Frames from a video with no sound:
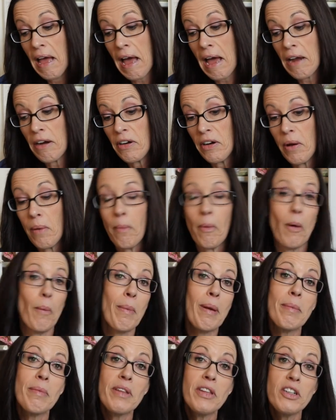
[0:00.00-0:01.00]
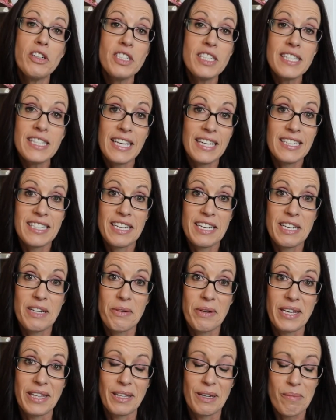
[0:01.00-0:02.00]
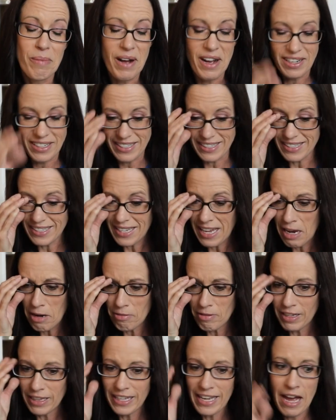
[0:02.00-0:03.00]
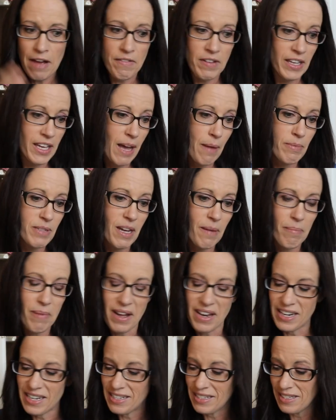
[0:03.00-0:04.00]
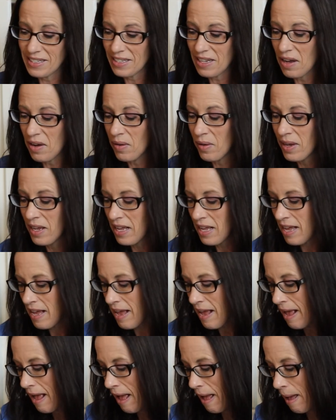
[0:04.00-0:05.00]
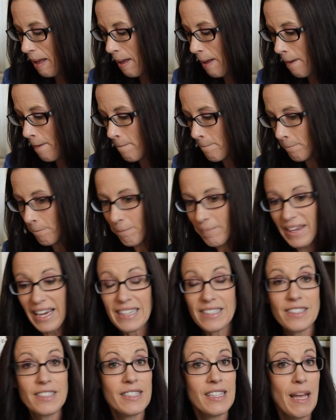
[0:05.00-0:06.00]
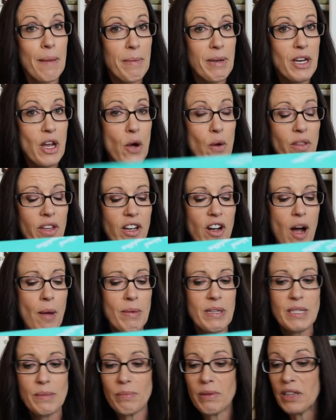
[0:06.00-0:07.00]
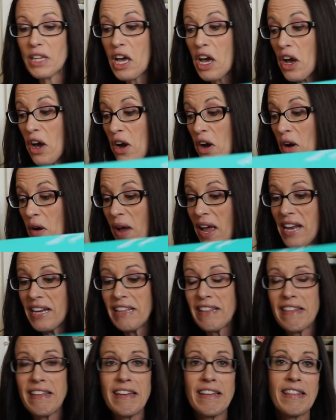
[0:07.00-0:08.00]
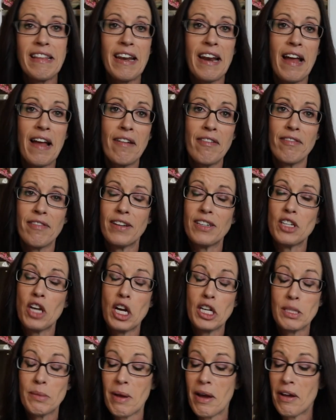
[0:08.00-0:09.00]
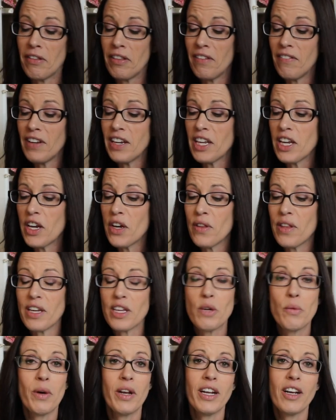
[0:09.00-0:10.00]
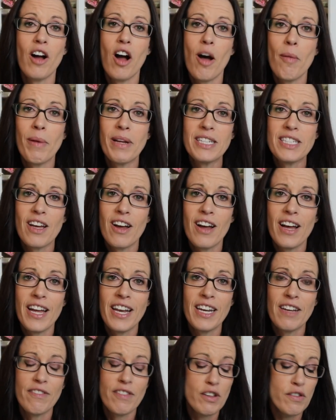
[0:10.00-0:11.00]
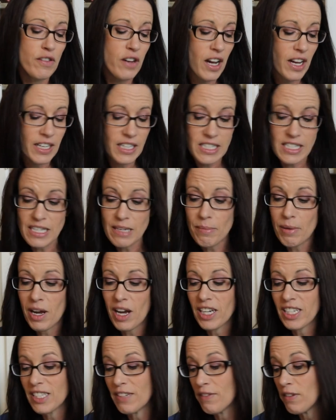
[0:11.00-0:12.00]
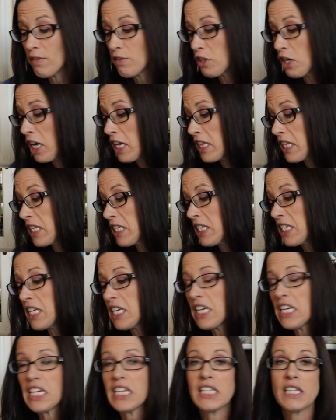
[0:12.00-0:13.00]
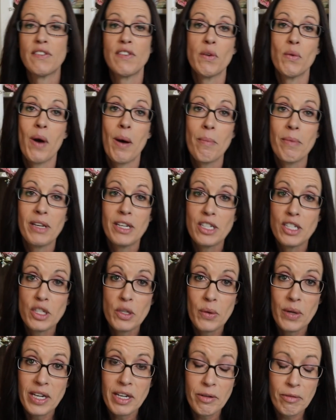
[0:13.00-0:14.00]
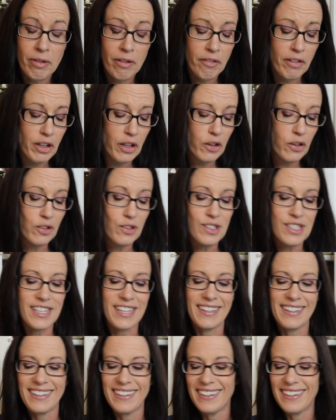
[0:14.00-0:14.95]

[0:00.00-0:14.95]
I don't know. Or maybe they're discontinuing their boxes. I really haven't kept up on it. So um, let me know in the comments below anything that I've talked about in the video that you want to comment on, if you've gotten a tea box, if you've tried these teas, if you want me to do any reviews.